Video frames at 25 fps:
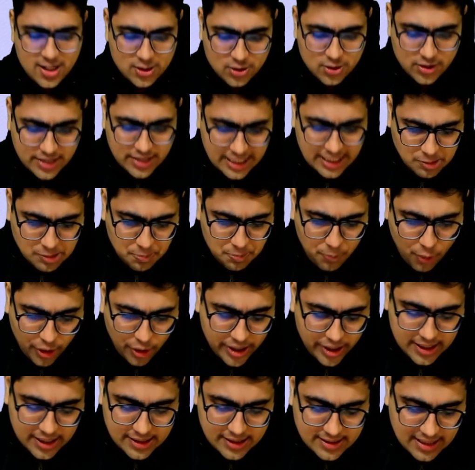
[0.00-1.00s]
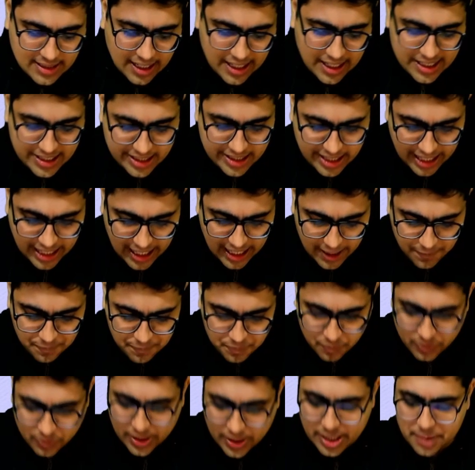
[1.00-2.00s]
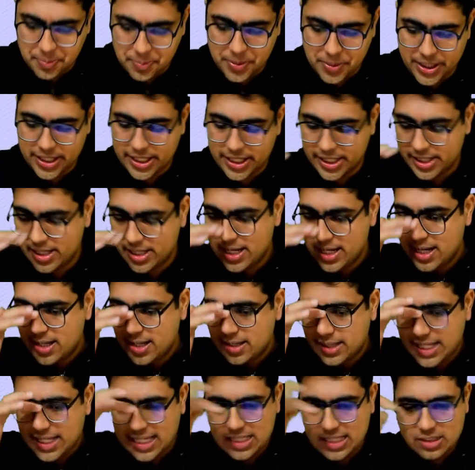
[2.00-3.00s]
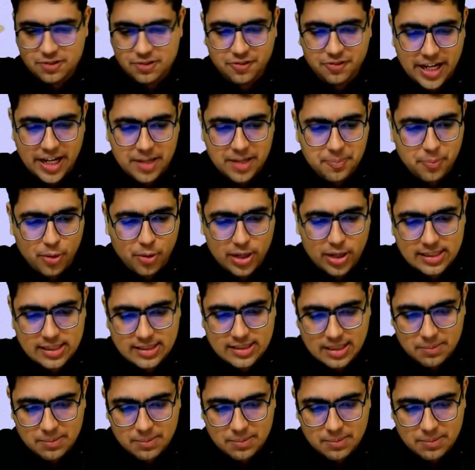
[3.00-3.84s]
So this point is ultra repeated. These 5 points are